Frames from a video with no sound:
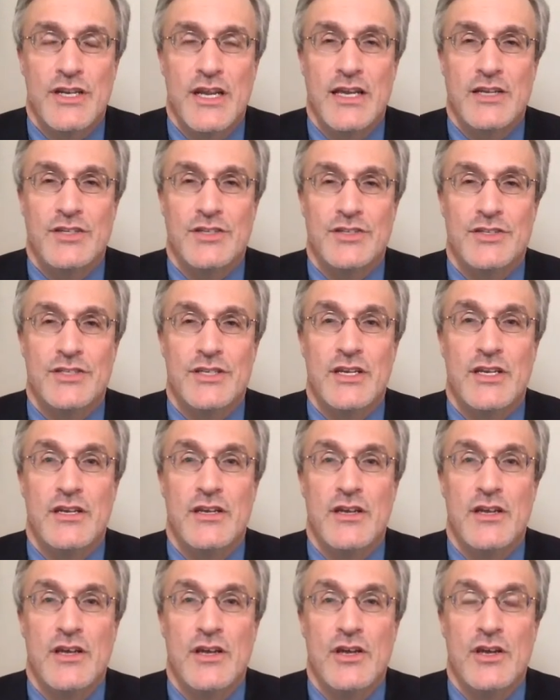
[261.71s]

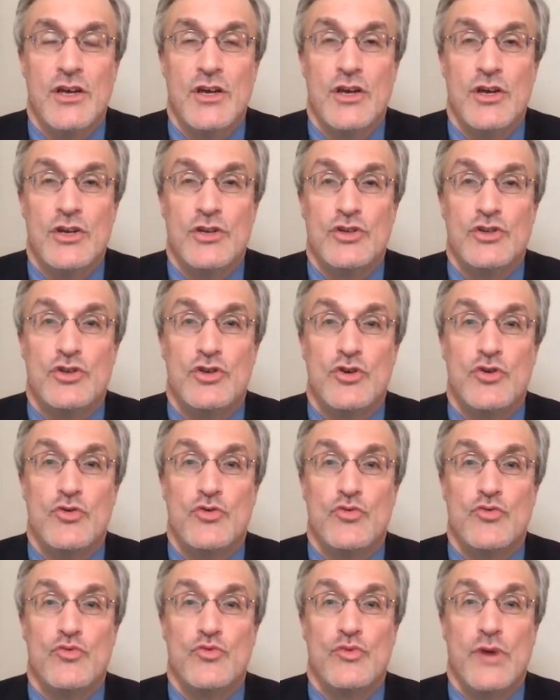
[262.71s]
Agency
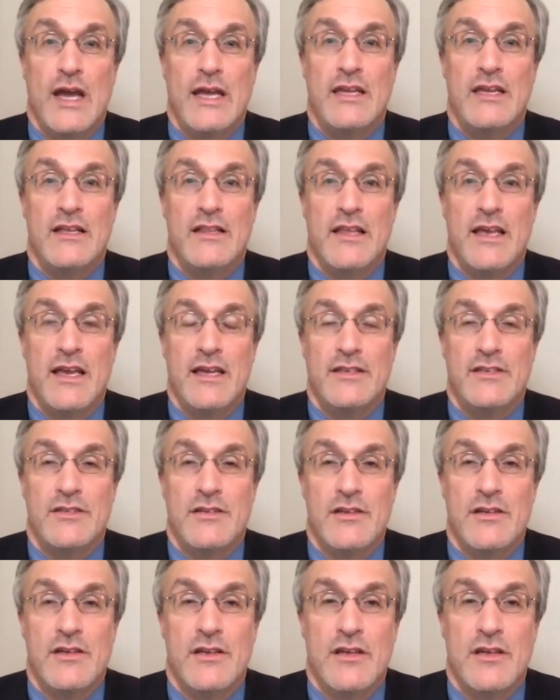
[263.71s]
to regulate